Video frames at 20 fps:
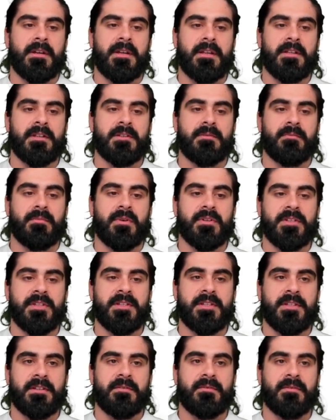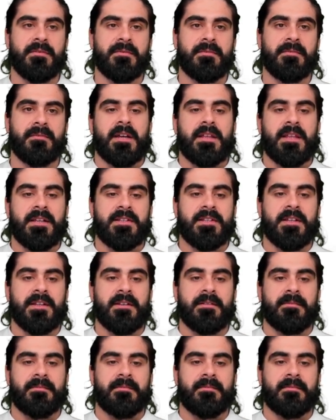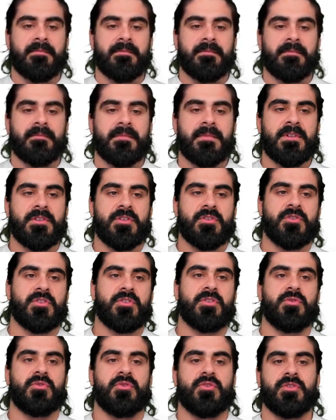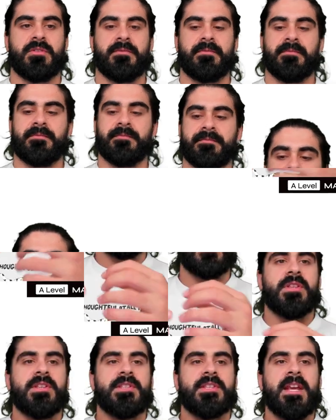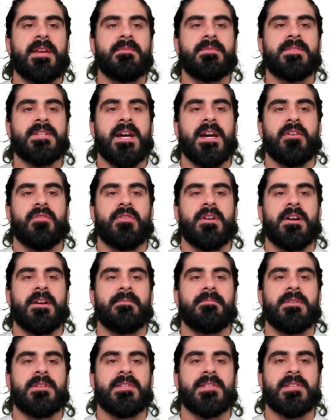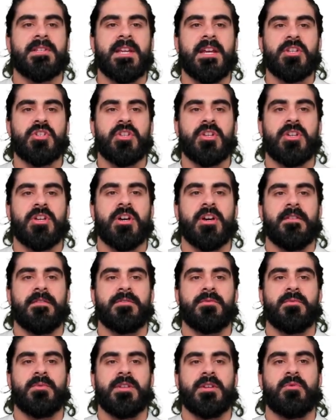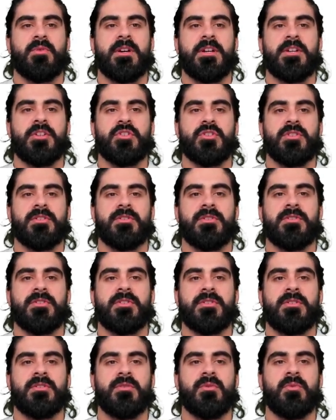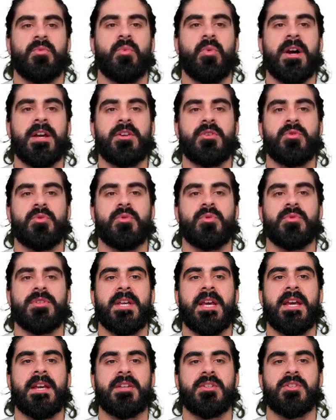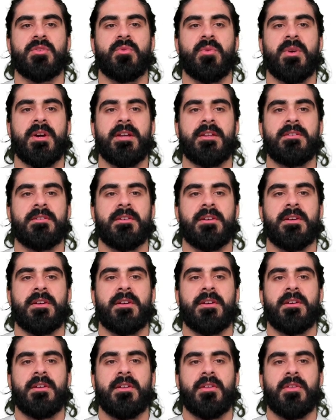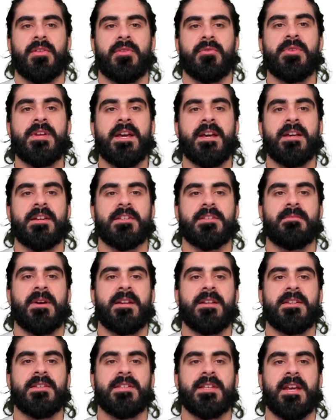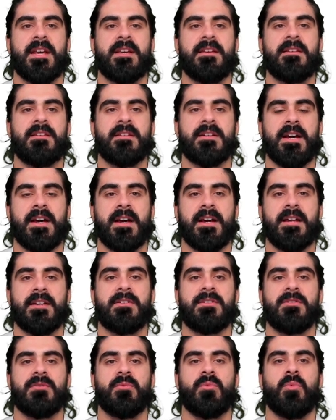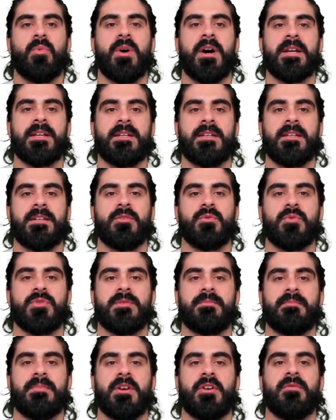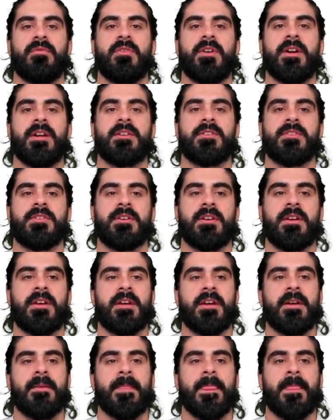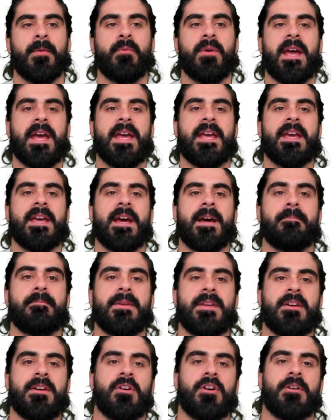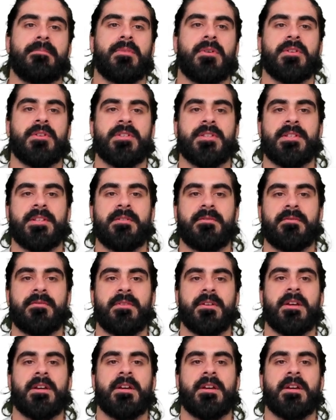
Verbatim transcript: is positive. And that's it. This is your solution. So on the same diagram, sketch the curves with equations y = x², 3x a, and y = b/x, where a and b are positive.